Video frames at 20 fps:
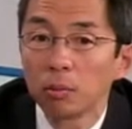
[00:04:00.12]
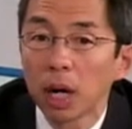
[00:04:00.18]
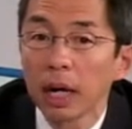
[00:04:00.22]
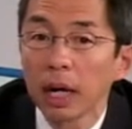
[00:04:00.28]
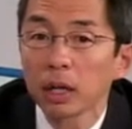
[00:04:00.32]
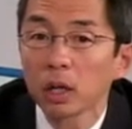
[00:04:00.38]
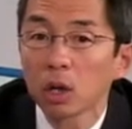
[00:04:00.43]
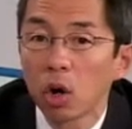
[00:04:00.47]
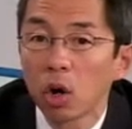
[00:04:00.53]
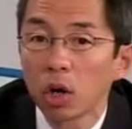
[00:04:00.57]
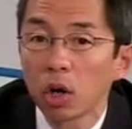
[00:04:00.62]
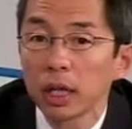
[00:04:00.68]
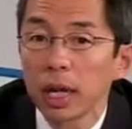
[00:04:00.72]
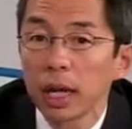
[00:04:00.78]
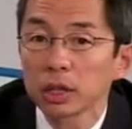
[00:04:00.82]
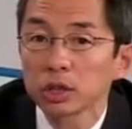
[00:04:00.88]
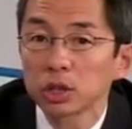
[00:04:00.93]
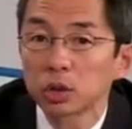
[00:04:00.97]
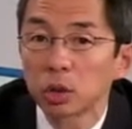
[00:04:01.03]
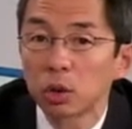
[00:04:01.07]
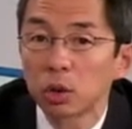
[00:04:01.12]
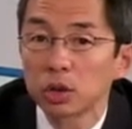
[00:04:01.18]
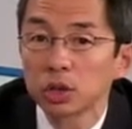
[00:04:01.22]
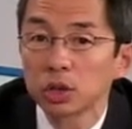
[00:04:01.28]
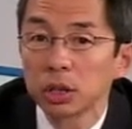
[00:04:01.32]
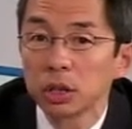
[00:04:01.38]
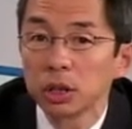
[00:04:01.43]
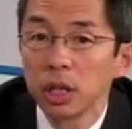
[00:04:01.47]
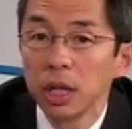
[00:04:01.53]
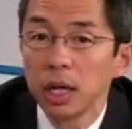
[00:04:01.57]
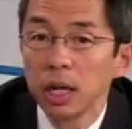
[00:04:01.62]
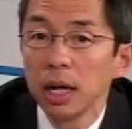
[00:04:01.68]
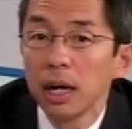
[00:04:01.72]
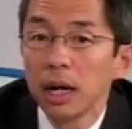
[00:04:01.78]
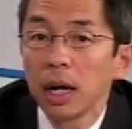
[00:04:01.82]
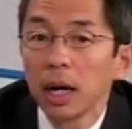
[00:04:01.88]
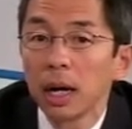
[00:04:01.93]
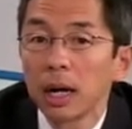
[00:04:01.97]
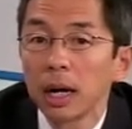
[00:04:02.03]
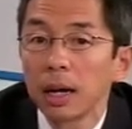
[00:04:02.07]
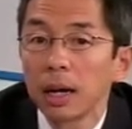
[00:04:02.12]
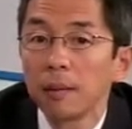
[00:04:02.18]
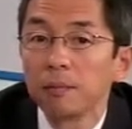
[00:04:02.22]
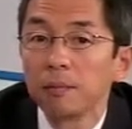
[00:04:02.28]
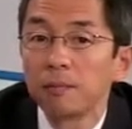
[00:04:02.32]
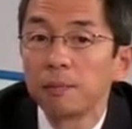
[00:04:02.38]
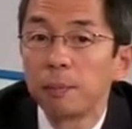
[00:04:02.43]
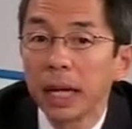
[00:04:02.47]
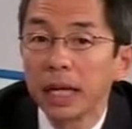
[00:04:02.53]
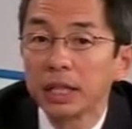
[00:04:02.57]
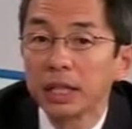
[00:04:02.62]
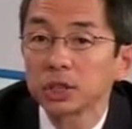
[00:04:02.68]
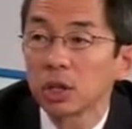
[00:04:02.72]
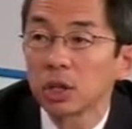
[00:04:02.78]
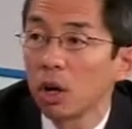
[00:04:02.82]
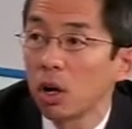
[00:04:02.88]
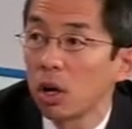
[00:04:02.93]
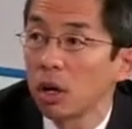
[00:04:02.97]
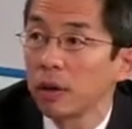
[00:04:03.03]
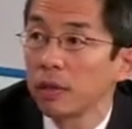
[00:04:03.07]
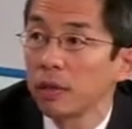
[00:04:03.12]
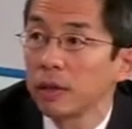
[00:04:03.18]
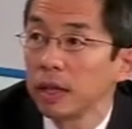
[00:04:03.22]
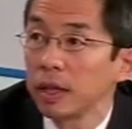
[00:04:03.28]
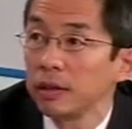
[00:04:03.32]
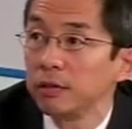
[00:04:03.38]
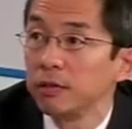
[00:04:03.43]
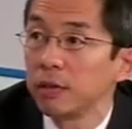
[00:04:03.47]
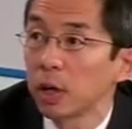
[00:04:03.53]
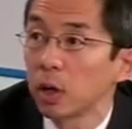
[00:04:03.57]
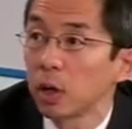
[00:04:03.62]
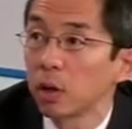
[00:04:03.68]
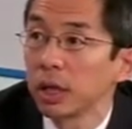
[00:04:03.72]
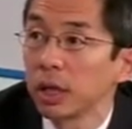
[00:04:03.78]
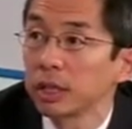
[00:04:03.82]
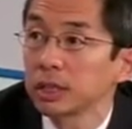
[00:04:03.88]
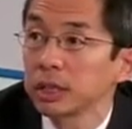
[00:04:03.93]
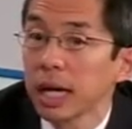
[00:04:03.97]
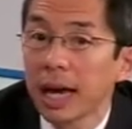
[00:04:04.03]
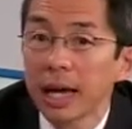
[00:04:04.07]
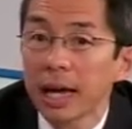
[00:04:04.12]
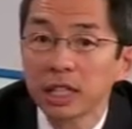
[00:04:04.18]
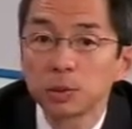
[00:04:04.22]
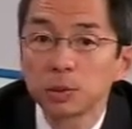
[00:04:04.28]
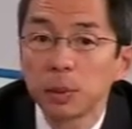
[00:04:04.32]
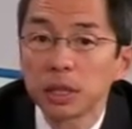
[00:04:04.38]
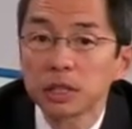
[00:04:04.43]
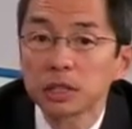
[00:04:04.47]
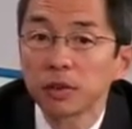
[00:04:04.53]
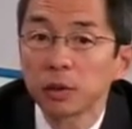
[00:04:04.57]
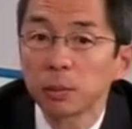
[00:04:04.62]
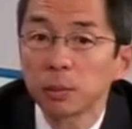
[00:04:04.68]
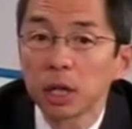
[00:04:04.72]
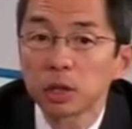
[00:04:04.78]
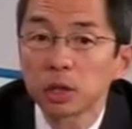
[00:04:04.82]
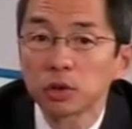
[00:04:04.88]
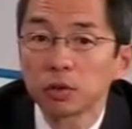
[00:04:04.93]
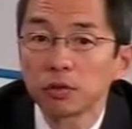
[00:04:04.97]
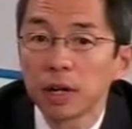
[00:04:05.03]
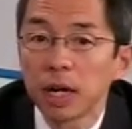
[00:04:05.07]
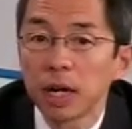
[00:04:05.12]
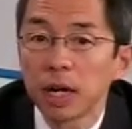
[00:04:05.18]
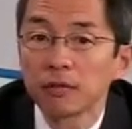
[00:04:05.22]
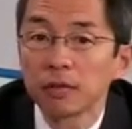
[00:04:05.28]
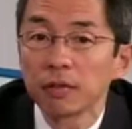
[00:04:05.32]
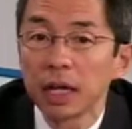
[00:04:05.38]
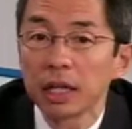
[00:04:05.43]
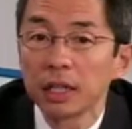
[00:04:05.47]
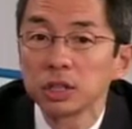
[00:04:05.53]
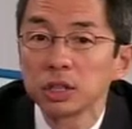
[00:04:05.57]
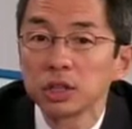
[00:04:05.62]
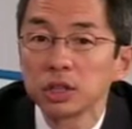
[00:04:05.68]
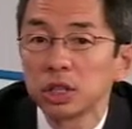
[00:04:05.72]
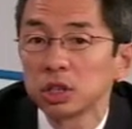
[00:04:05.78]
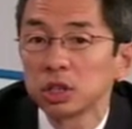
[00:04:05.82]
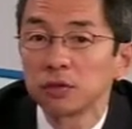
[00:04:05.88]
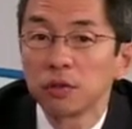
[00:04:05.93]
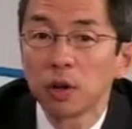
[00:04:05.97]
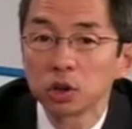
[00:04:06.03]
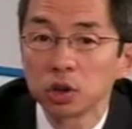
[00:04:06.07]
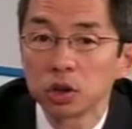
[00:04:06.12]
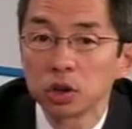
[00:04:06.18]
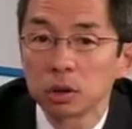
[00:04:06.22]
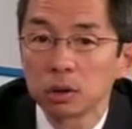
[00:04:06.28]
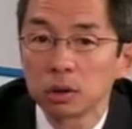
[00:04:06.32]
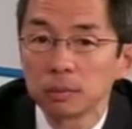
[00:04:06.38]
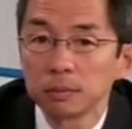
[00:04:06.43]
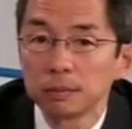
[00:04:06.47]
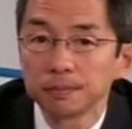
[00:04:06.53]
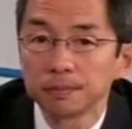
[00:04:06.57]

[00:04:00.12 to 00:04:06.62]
by a cardiac surgeon based on the various aspects of the mitral valve that is dysfunctional.